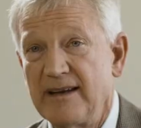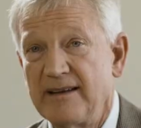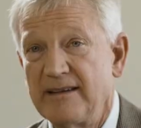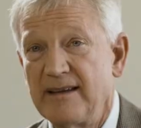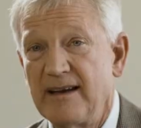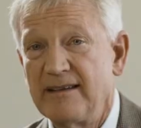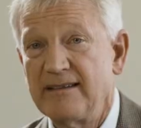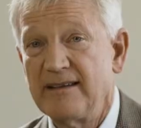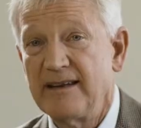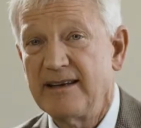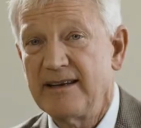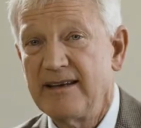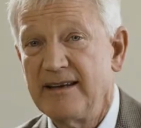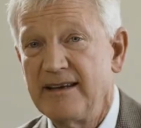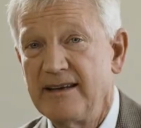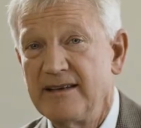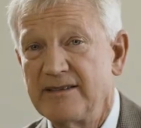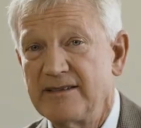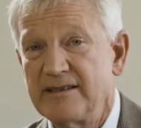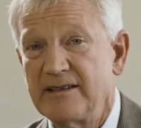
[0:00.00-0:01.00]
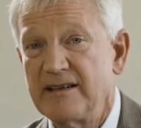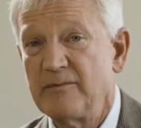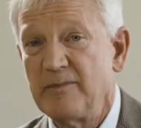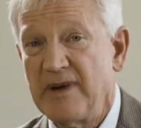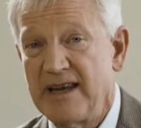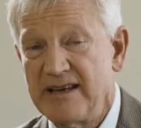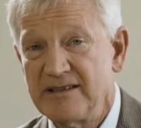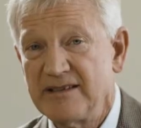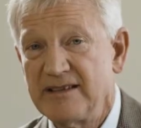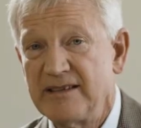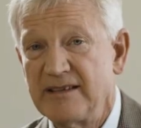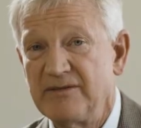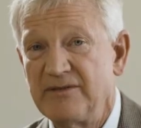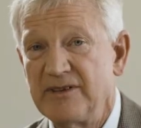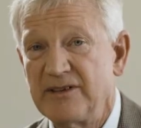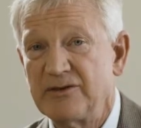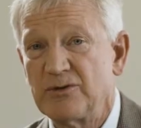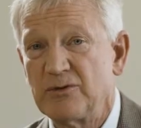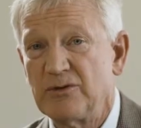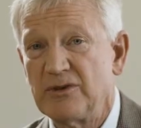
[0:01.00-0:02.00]
I think he's an amazing
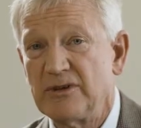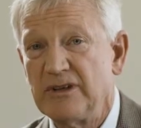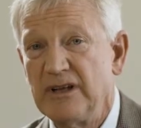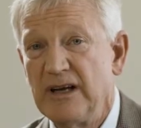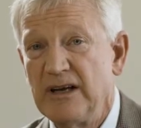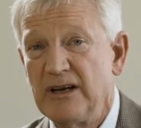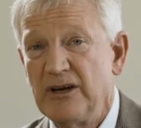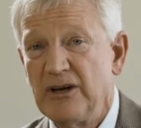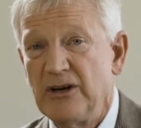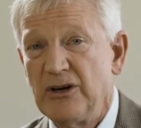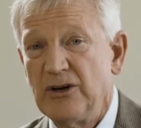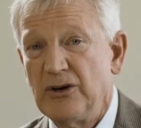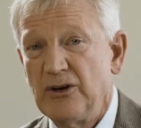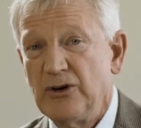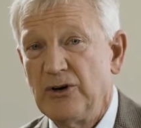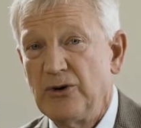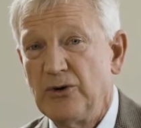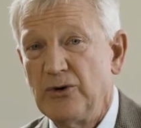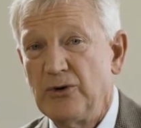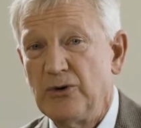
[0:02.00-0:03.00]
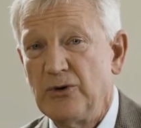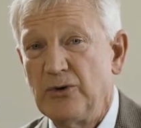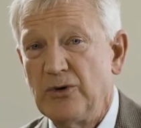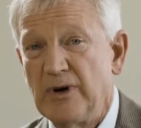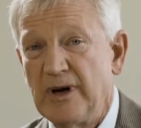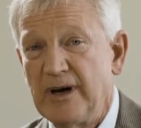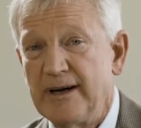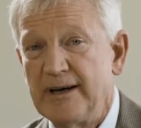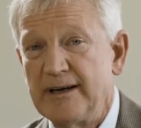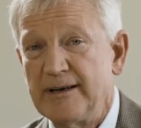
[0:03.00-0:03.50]
individual who